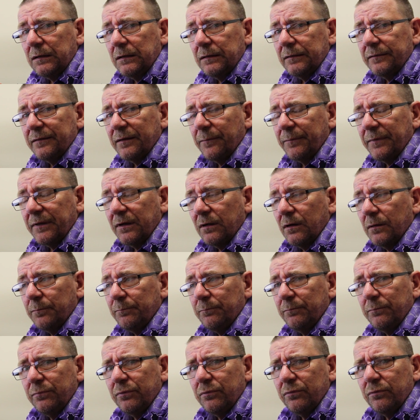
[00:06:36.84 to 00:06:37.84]
something I
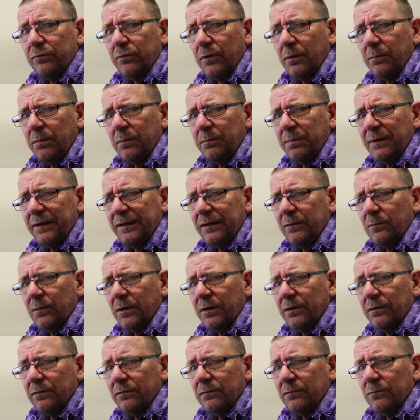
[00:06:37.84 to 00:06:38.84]
probably
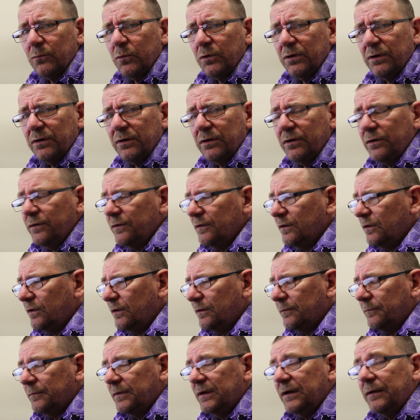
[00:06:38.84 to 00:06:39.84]
wouldn't use a
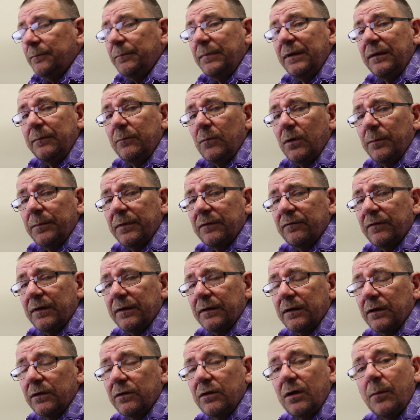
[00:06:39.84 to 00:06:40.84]
lot, but might be
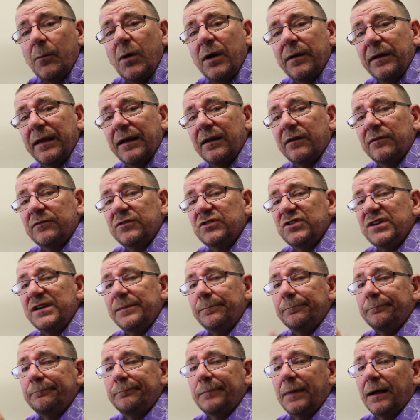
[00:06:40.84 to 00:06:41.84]
fun to use. I might get a
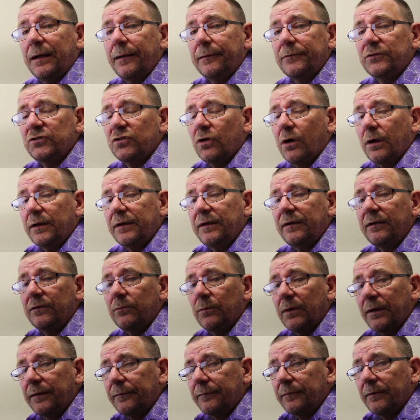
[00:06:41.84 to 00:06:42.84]
cheap Chinese
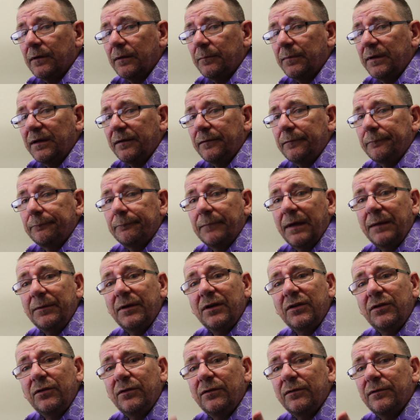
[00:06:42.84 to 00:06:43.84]
one. Maybe
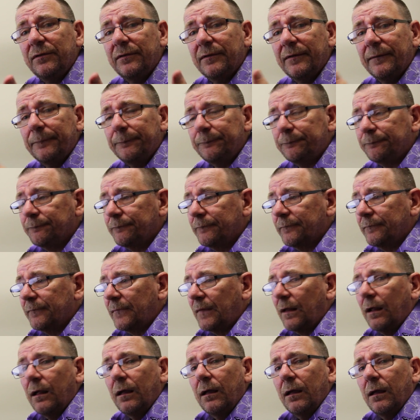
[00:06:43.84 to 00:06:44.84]
I use
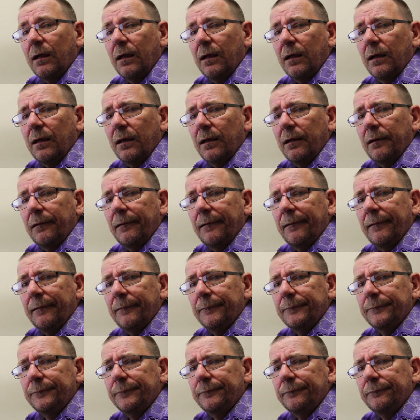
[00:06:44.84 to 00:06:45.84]

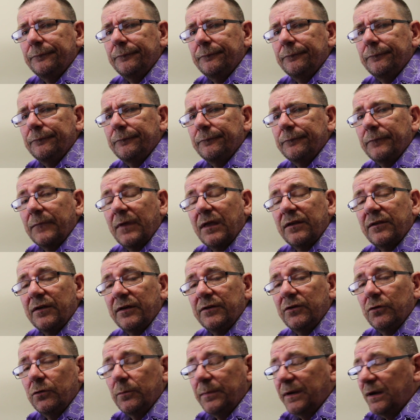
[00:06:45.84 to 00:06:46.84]
because I
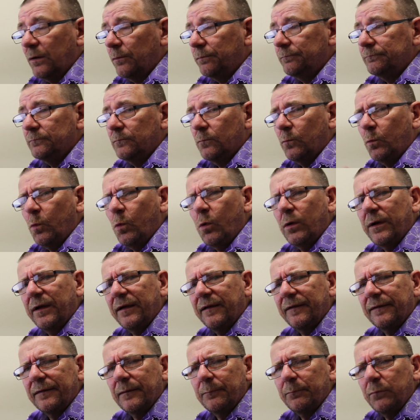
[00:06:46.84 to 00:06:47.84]
do a bit of
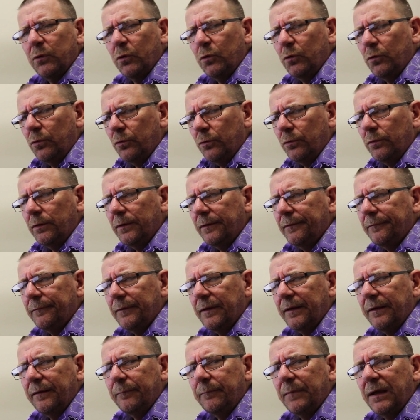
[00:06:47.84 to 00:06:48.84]
walking in the pool,
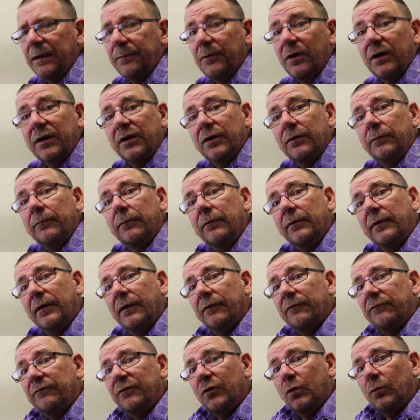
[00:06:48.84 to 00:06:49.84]
and maybe I could
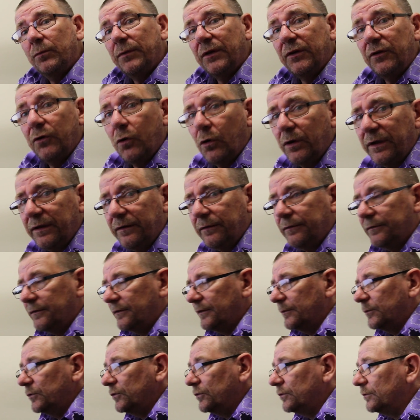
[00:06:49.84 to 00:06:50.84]
film the doggies
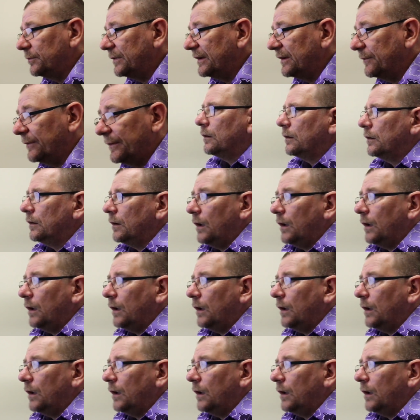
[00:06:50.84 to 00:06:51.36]
in the pool. But anyway,